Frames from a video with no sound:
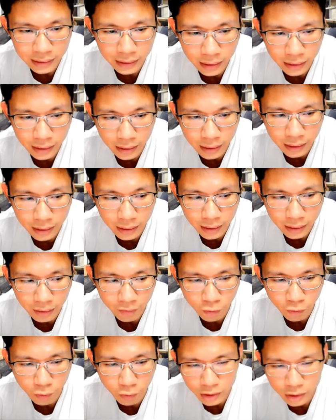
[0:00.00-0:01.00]

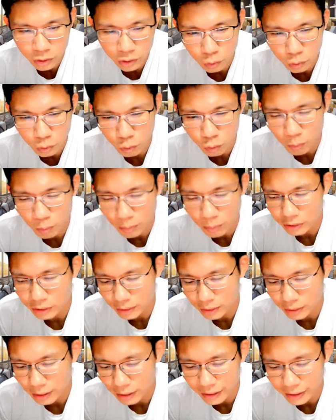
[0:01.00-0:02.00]
focus too much
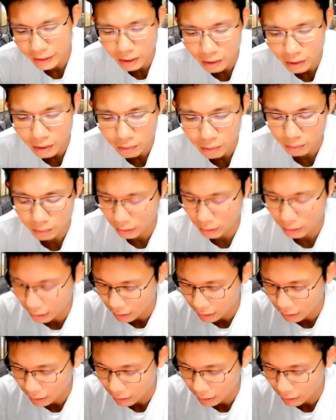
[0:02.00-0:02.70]
on the layout.